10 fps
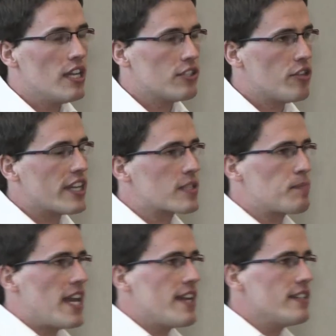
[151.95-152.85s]
to
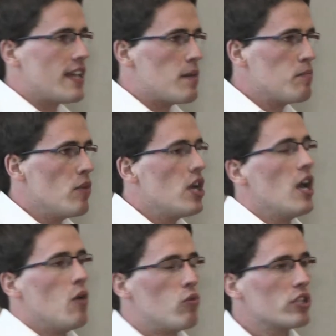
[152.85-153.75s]
explain them
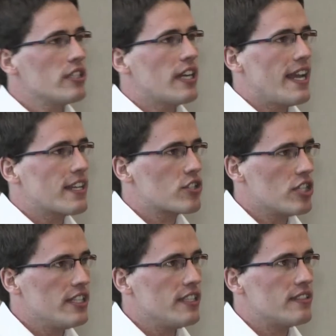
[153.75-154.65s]
what are
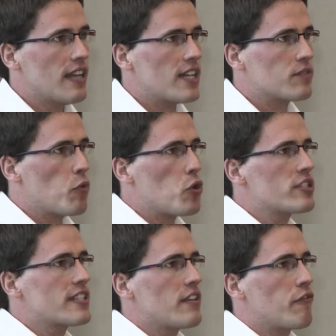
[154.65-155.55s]
actually the
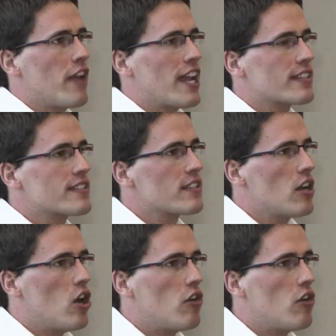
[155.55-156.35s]
adverse effects